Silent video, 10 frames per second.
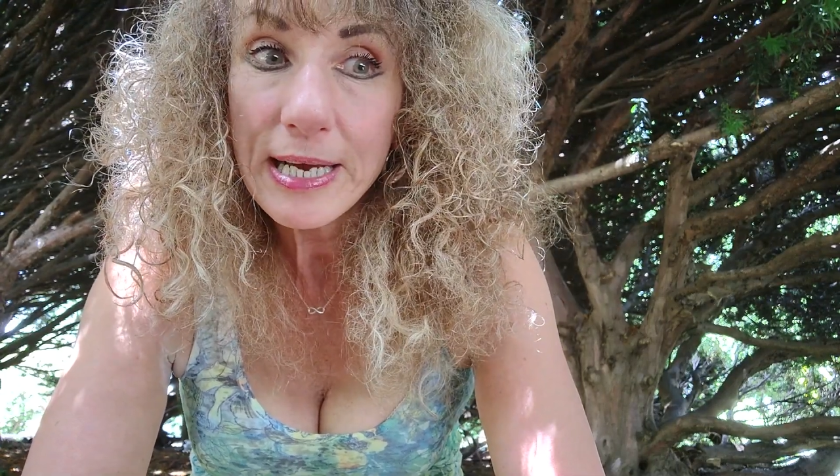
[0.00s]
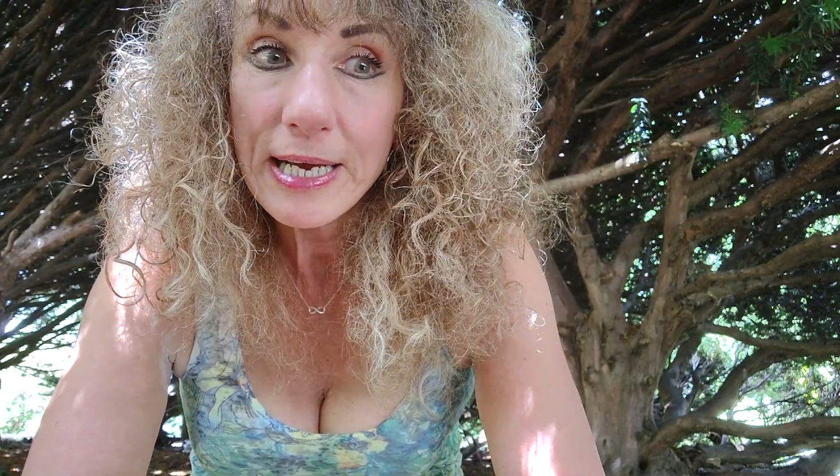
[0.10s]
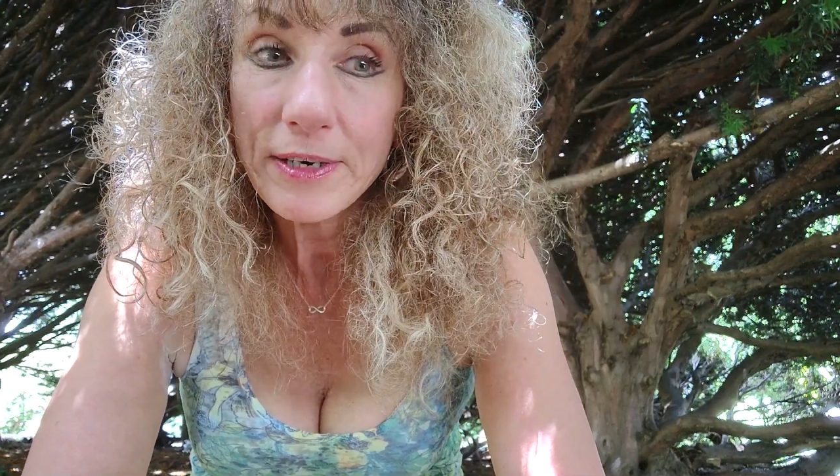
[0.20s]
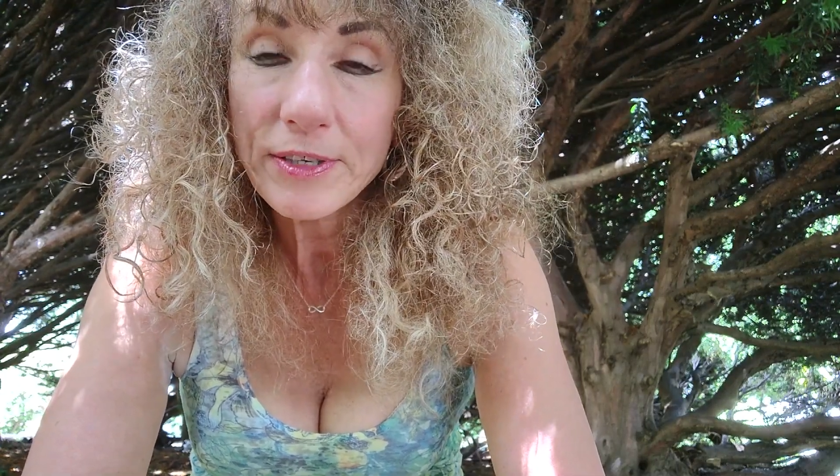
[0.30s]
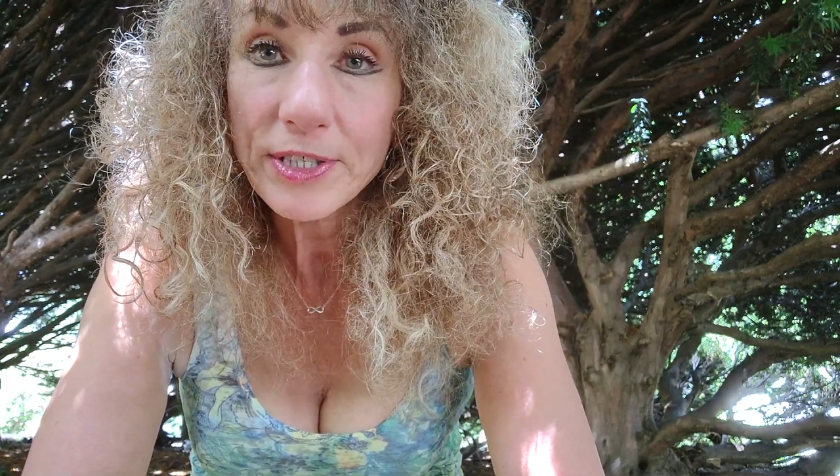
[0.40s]

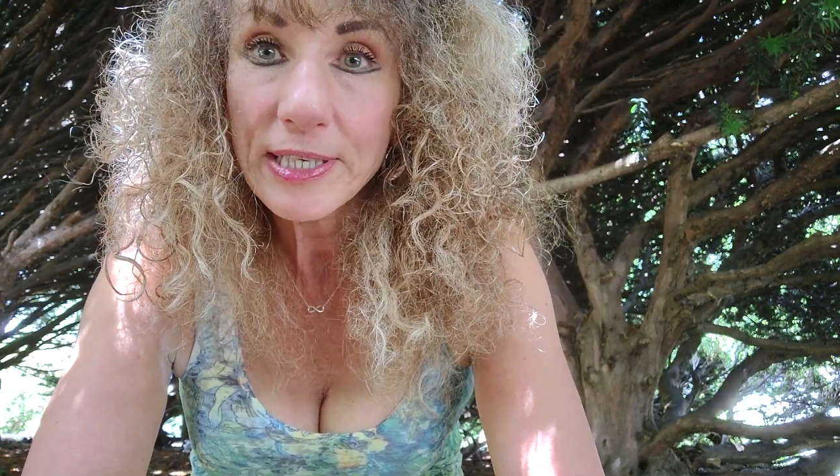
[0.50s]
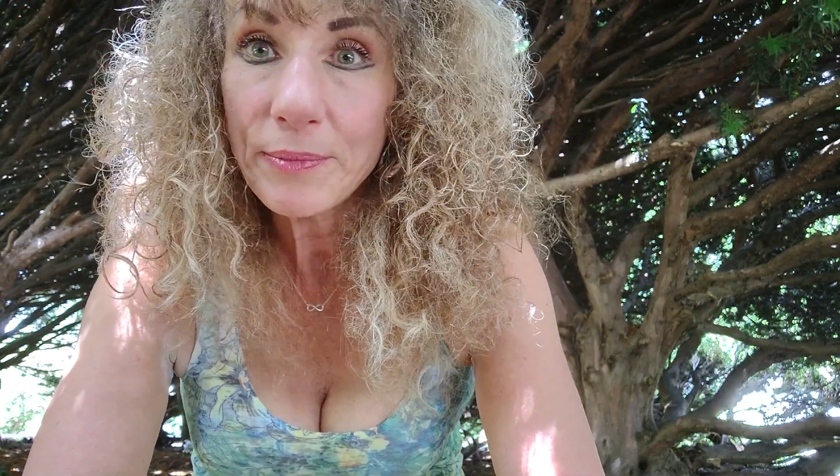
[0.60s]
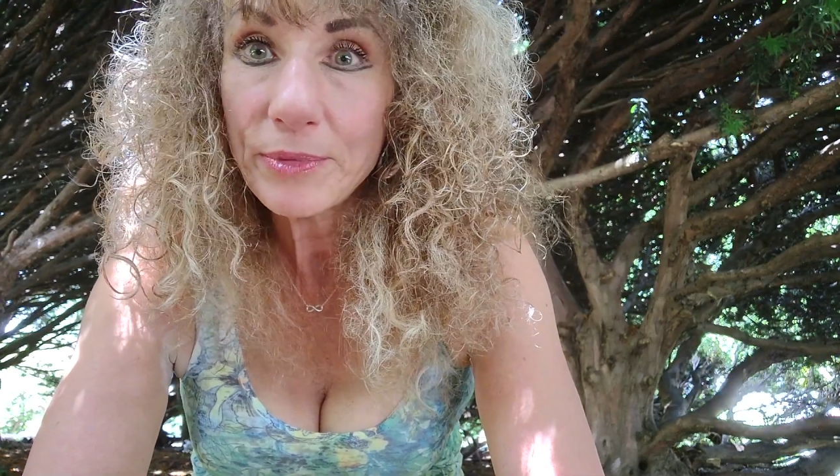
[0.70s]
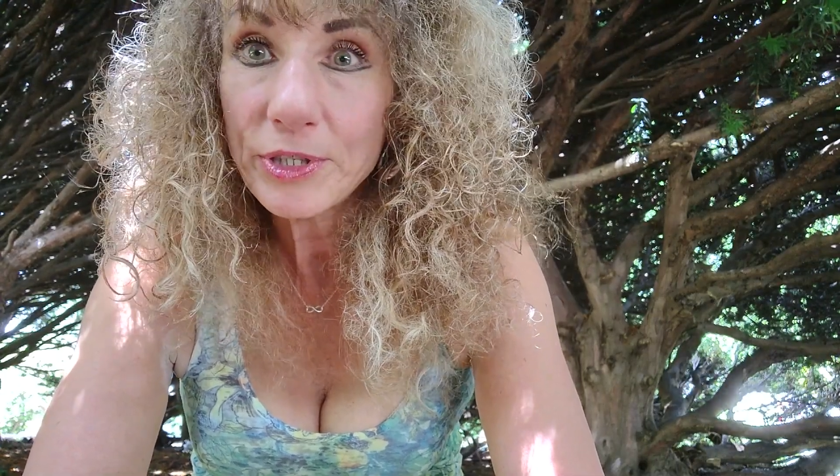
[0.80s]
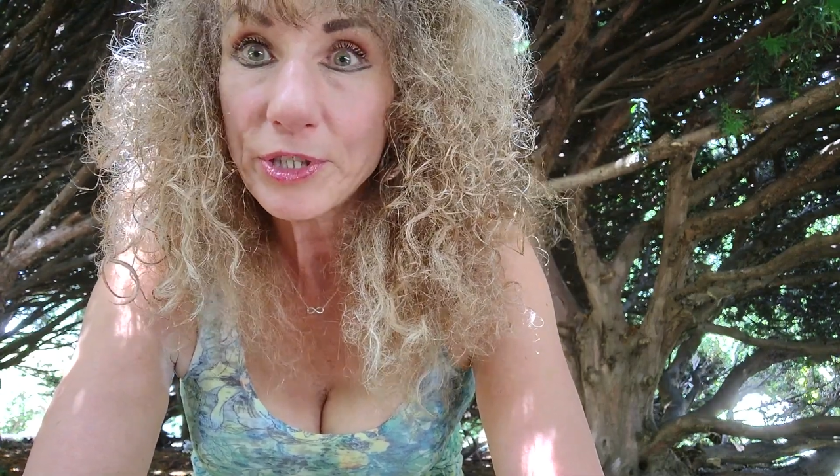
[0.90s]
and her
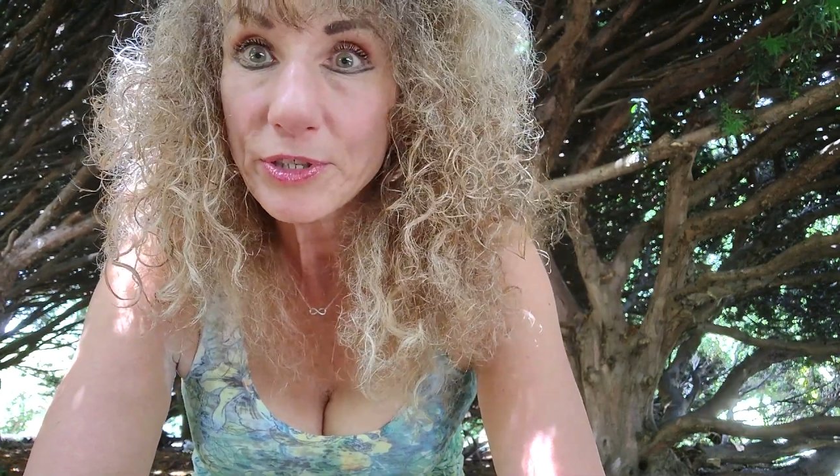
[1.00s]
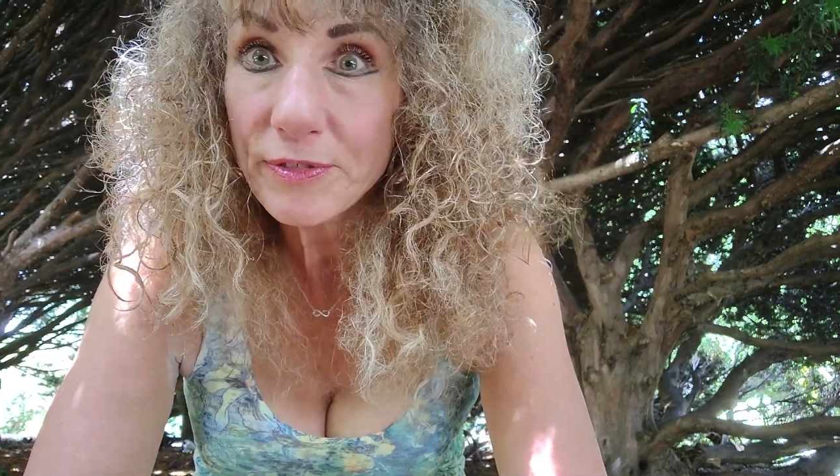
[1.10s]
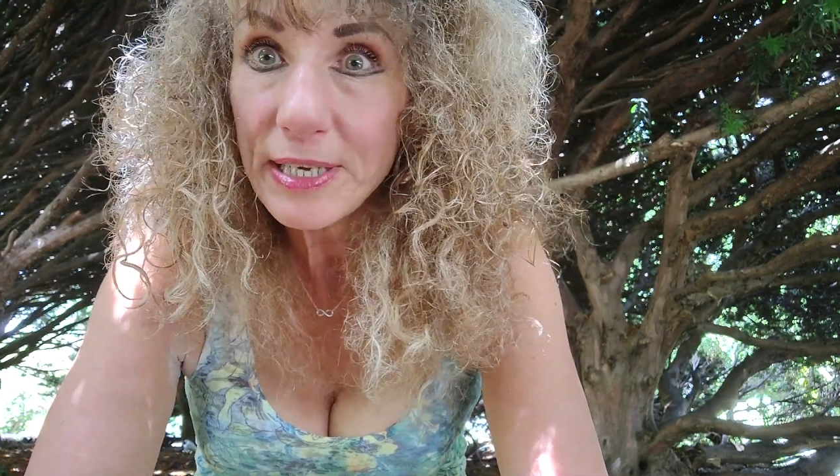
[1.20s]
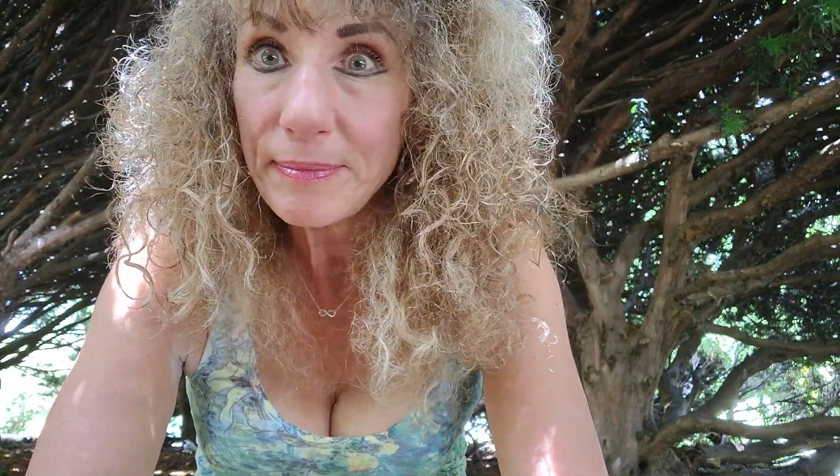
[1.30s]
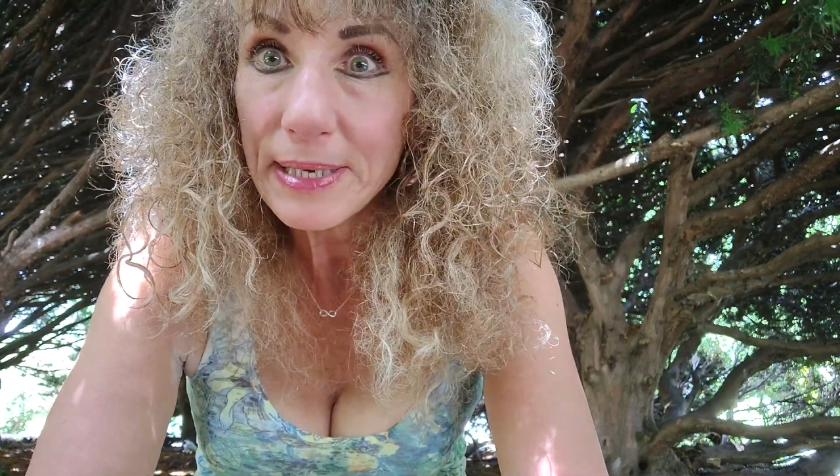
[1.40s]
son was
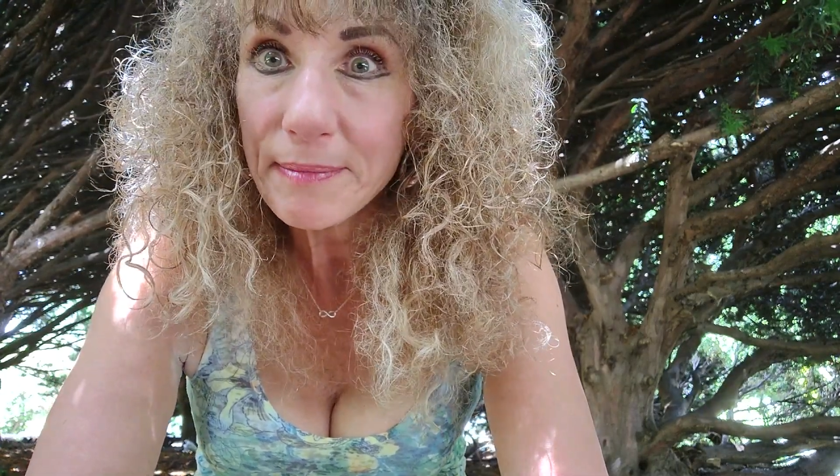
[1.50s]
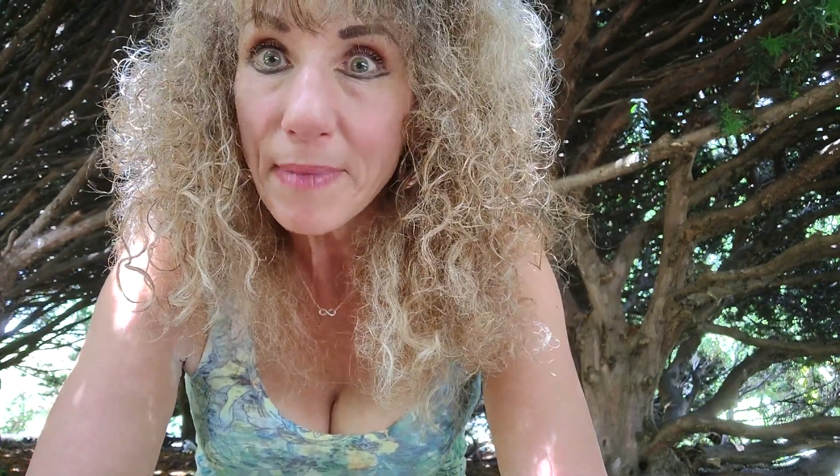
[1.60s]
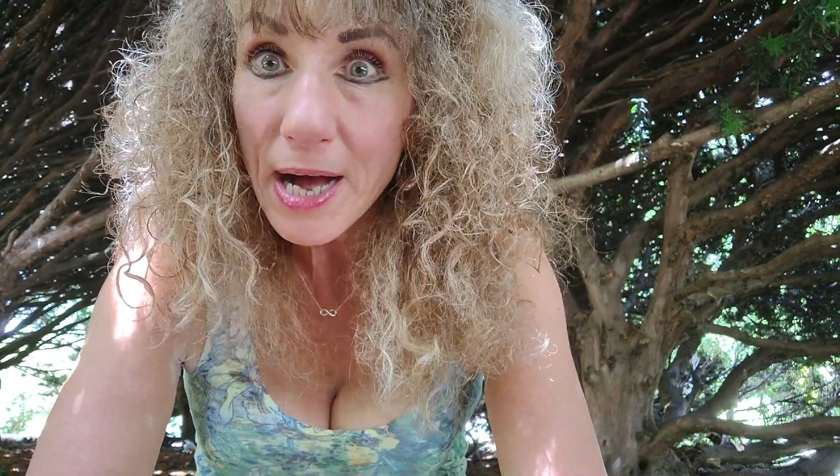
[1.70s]
screaming,